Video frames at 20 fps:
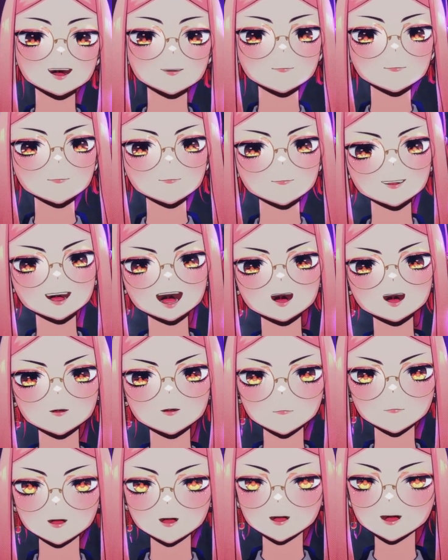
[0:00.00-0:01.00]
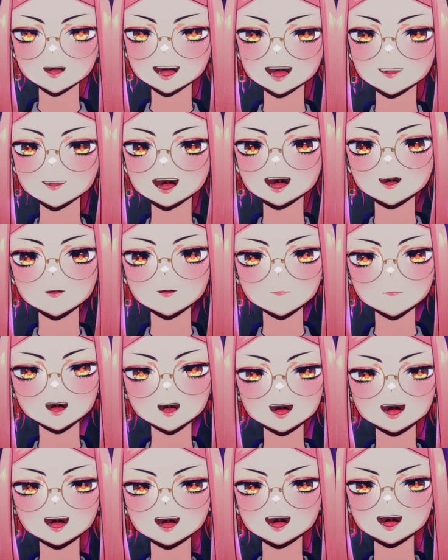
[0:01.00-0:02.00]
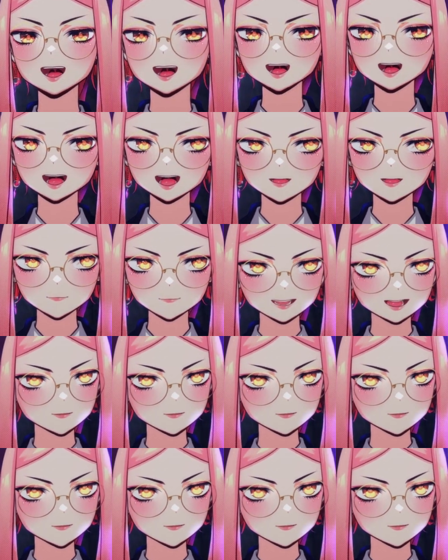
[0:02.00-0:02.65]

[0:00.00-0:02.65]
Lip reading: I just wanted to say thank you. And now